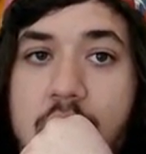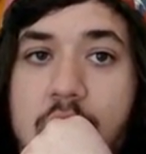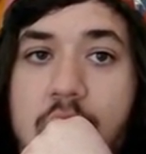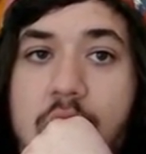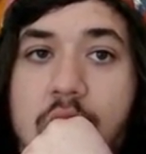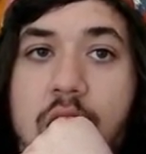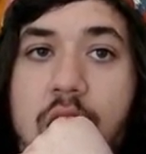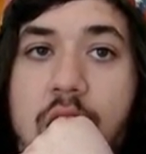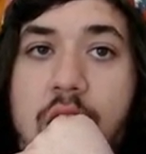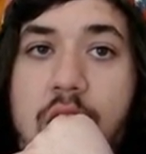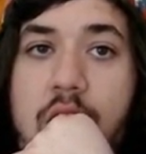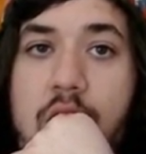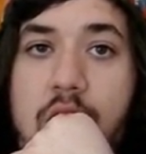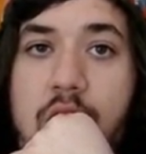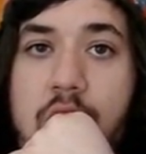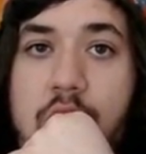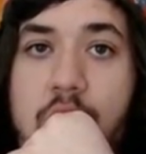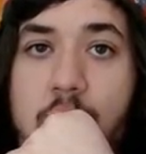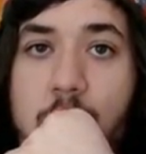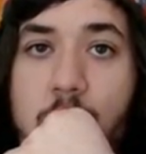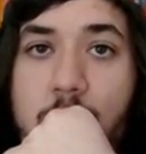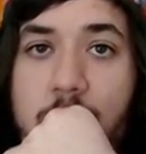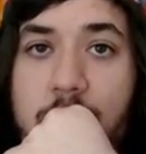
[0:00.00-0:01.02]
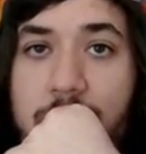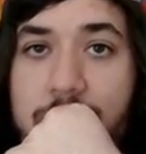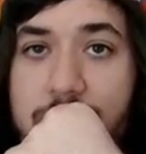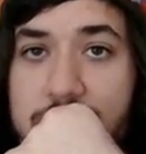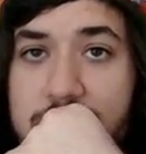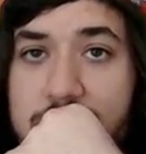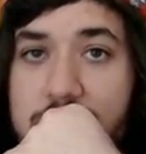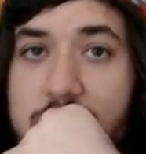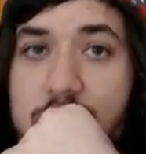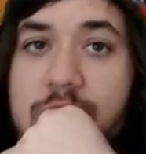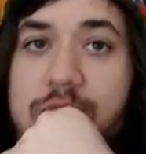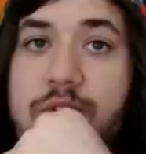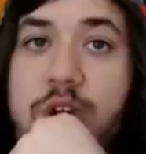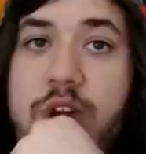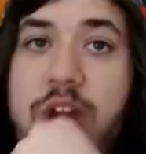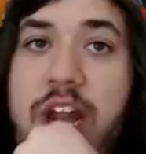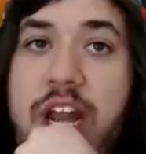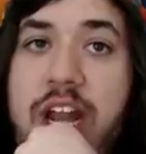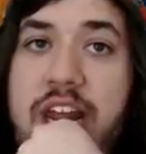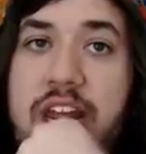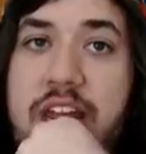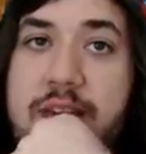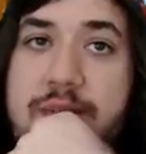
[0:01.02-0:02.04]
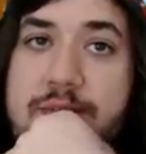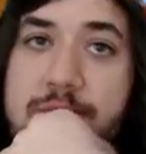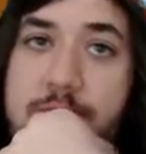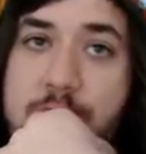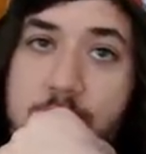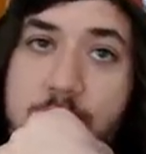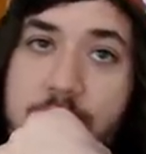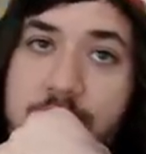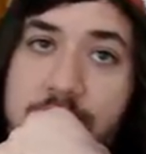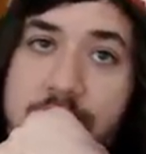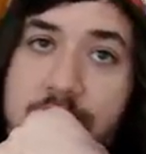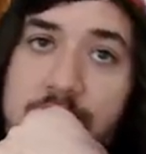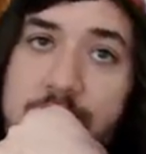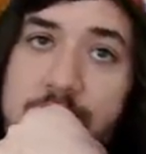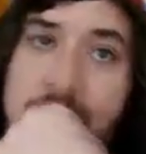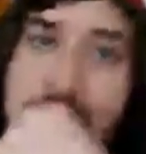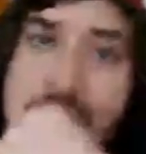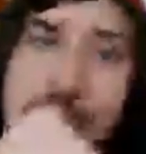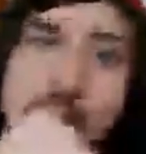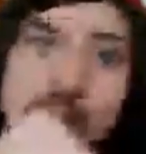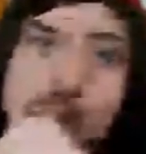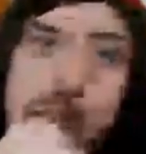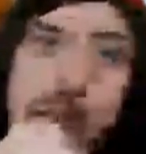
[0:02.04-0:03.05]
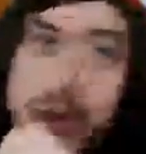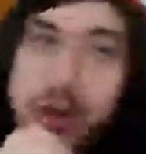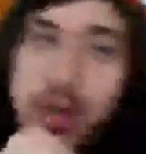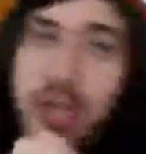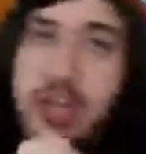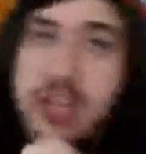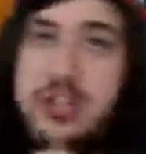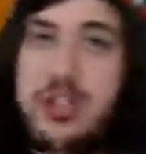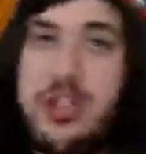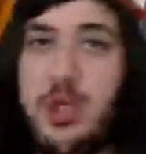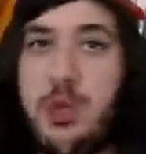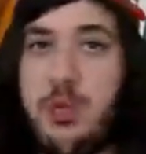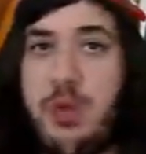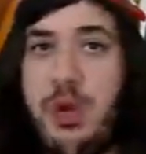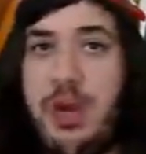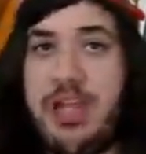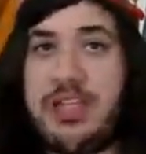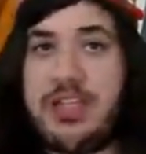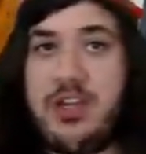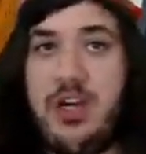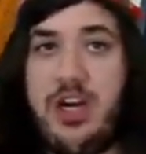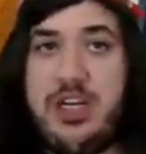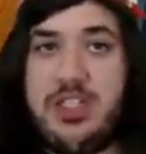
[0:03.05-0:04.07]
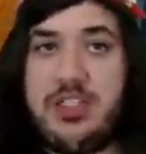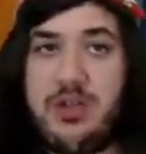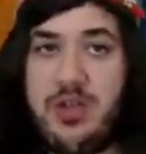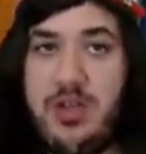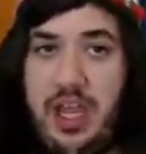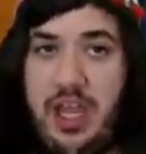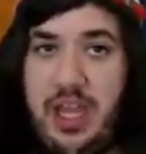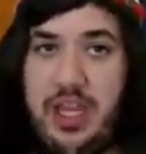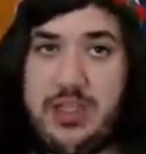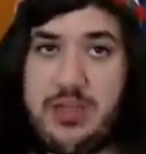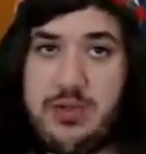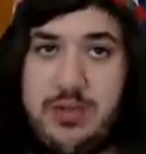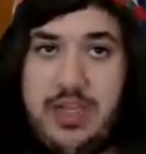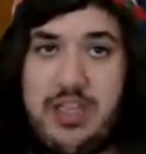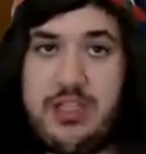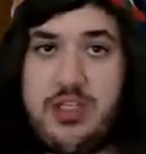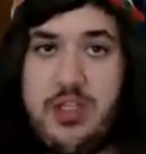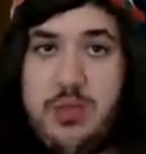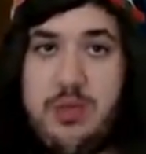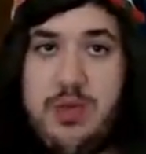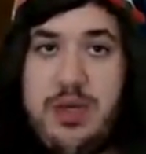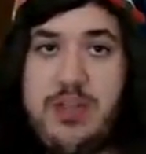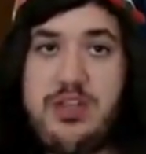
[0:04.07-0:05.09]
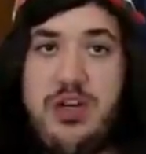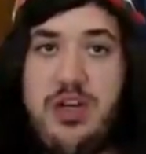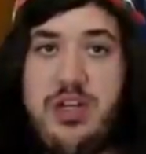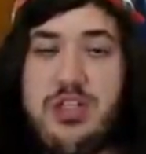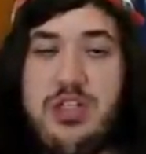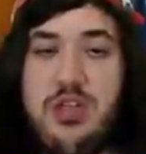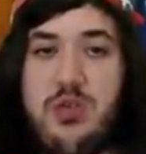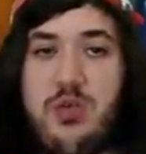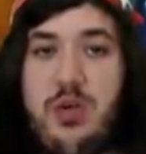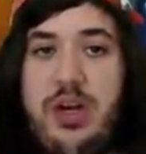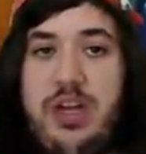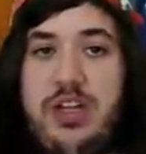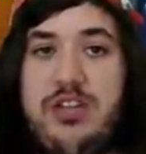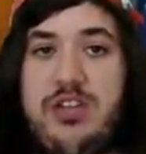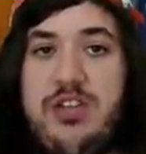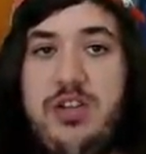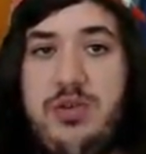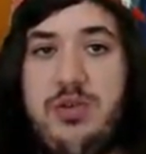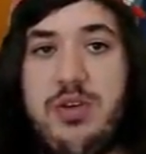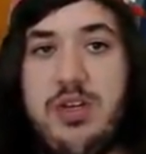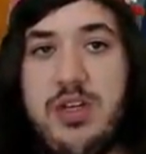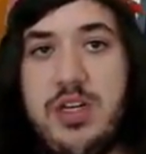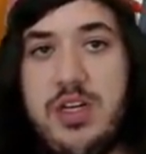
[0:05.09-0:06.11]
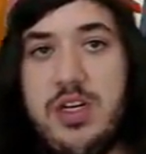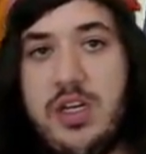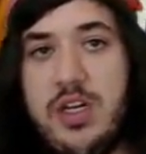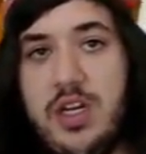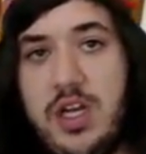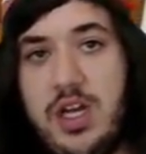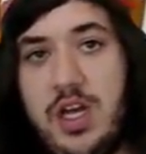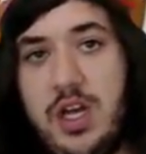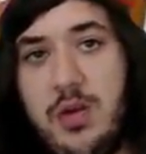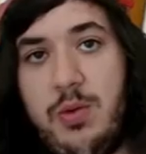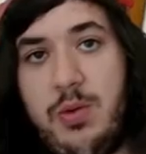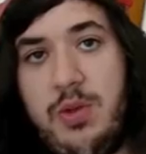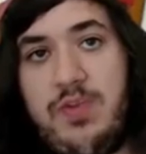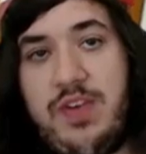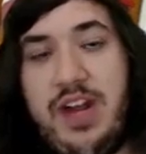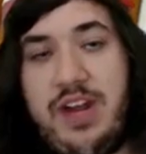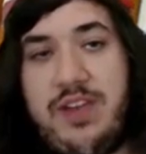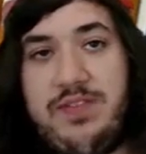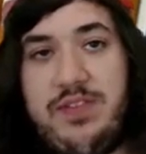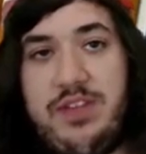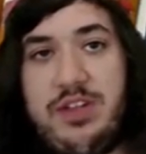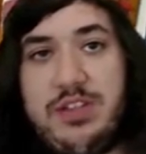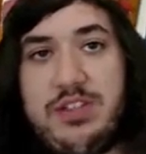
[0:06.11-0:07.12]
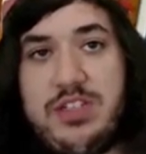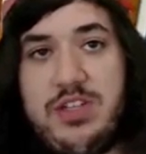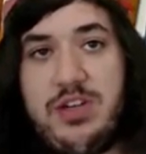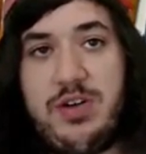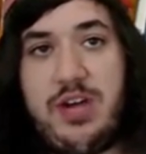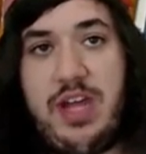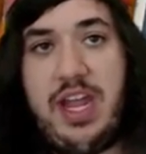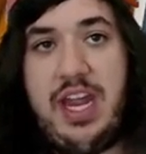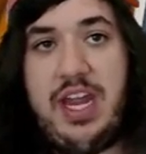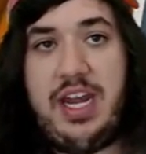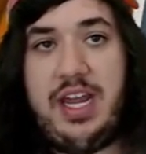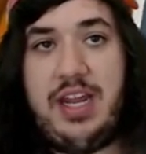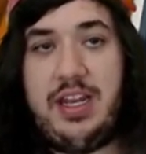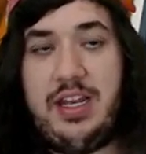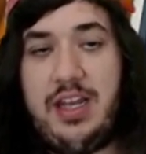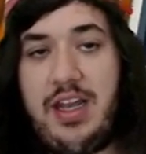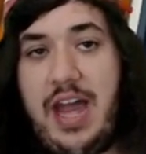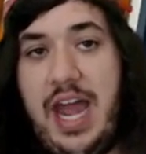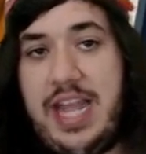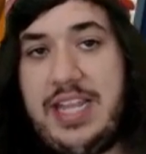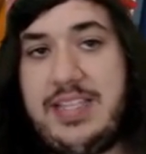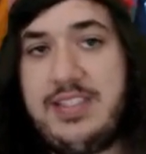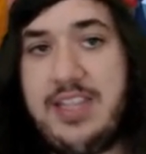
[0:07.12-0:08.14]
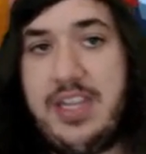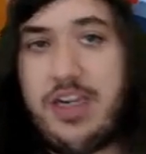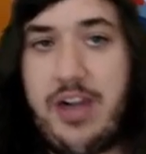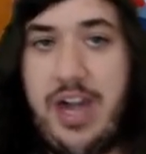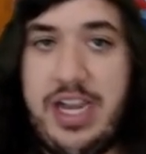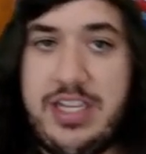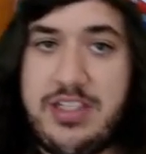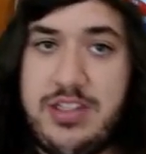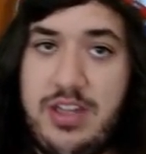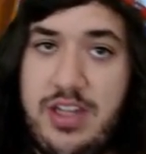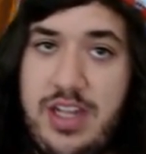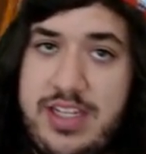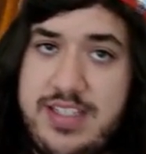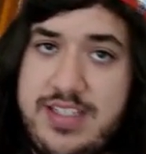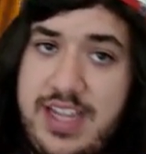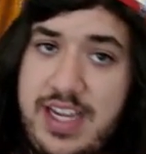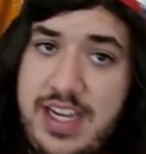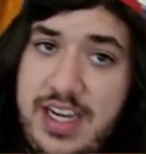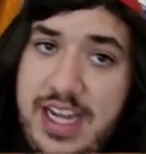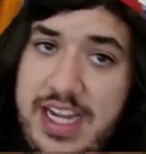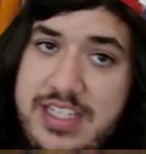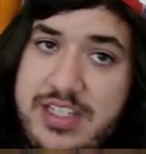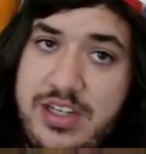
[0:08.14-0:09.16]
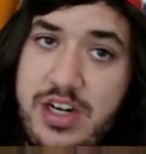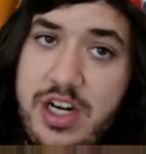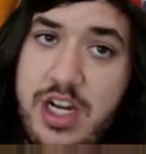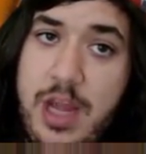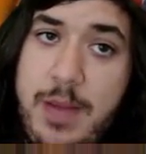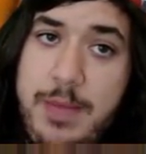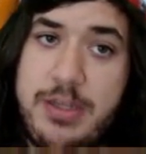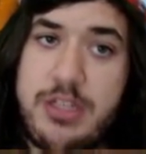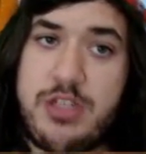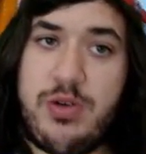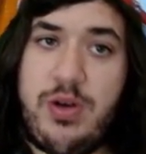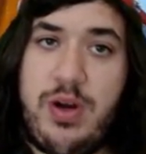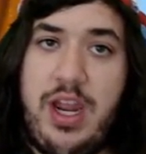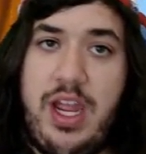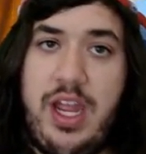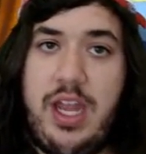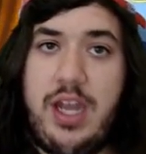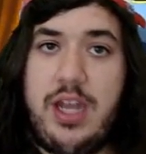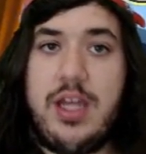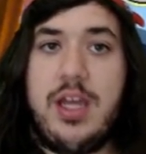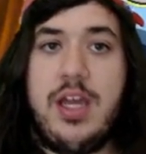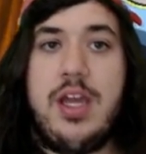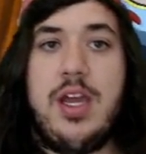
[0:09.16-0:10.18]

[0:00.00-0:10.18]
And we'll do a Volcanion Heat for the knockout. Going out of 2 price cards, okay. So take 2 price cards. There's 1 and 2. We find a Float Stone and a Lysandre. Alright, so the second Lysandre coming to our hand.